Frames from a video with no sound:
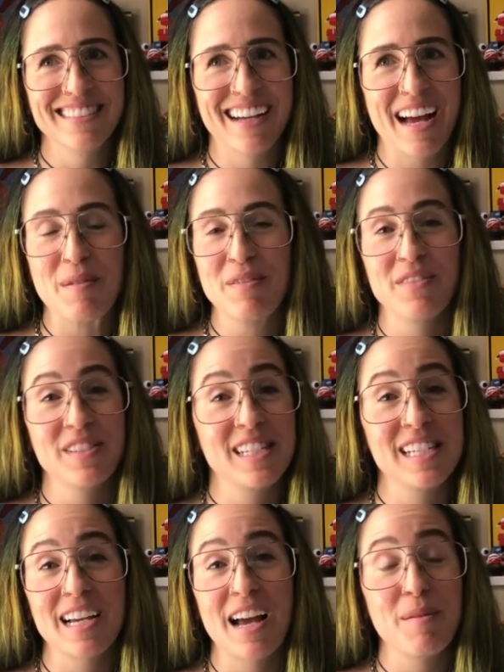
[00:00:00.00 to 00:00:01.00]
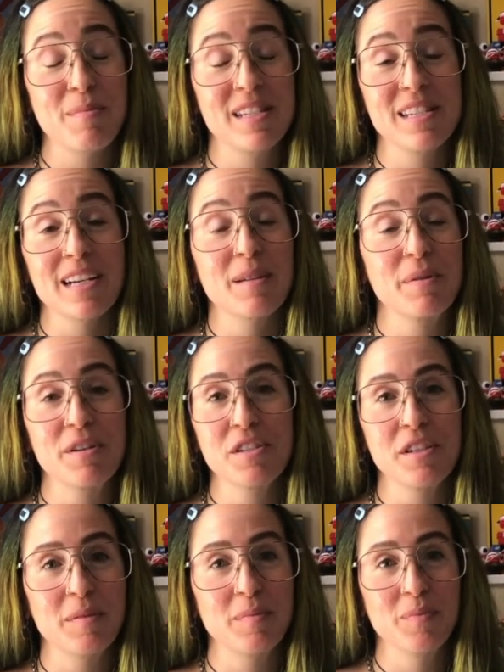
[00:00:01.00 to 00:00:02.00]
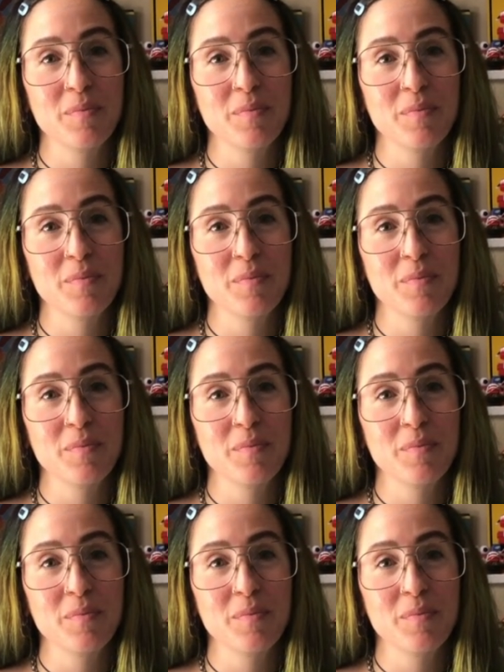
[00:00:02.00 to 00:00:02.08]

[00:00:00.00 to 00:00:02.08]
I'm a sick person.